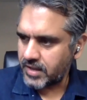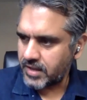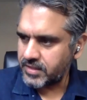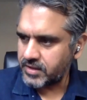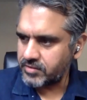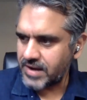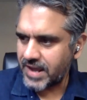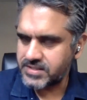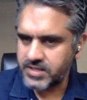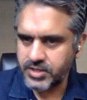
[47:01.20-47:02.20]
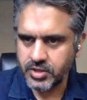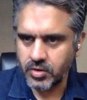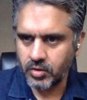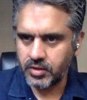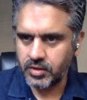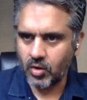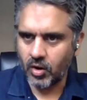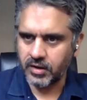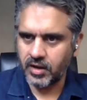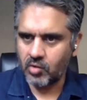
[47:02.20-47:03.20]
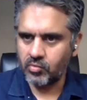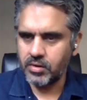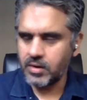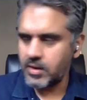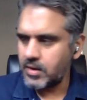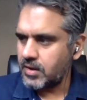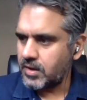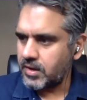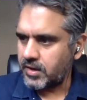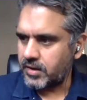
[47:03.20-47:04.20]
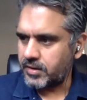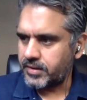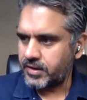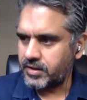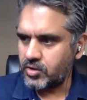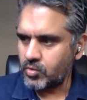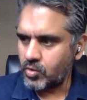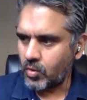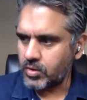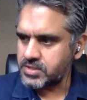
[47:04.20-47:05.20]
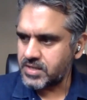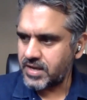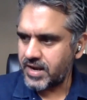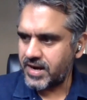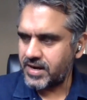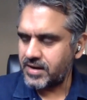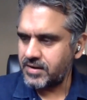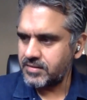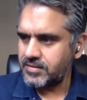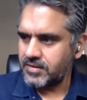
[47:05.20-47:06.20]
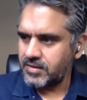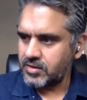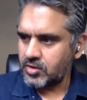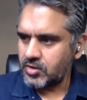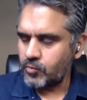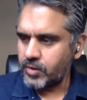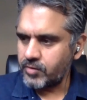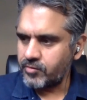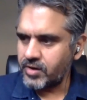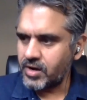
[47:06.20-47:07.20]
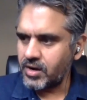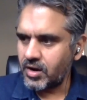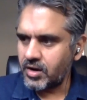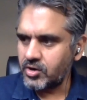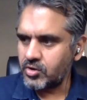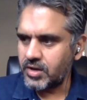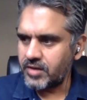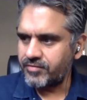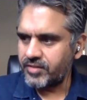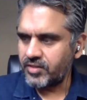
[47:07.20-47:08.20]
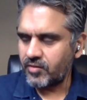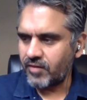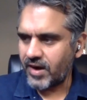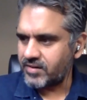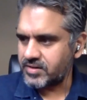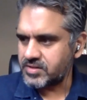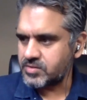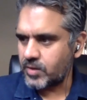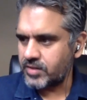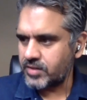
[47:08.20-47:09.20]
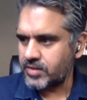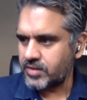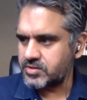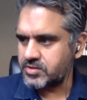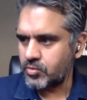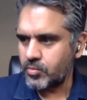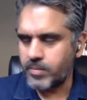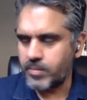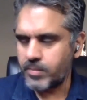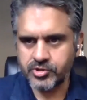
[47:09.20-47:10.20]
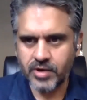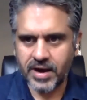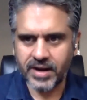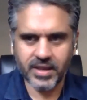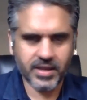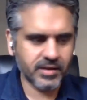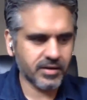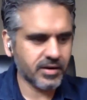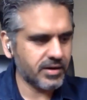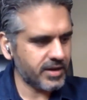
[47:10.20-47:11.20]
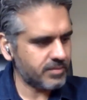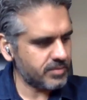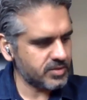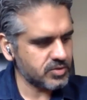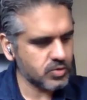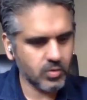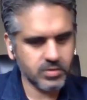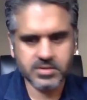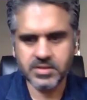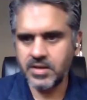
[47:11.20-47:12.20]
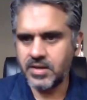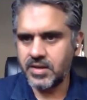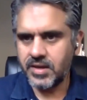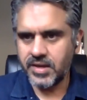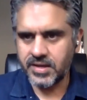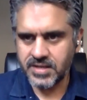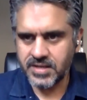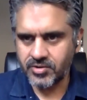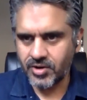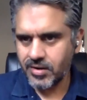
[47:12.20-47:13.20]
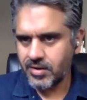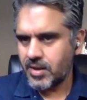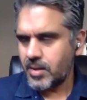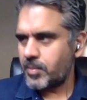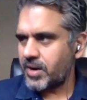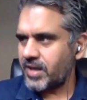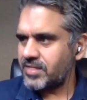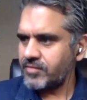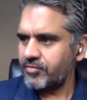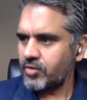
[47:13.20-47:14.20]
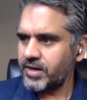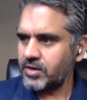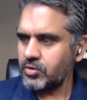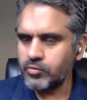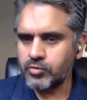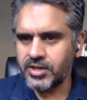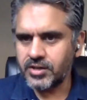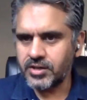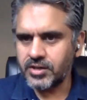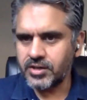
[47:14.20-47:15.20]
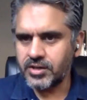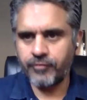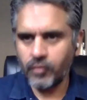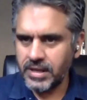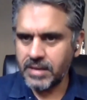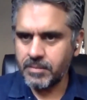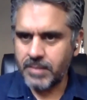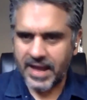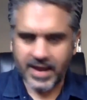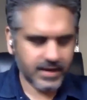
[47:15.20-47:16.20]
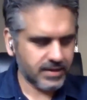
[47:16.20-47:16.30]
think, relaxation on the lockdown in due course. And, we will learn to live with the virus, whether it's through better tracking, containment zones, etc. But I think for it to return fully back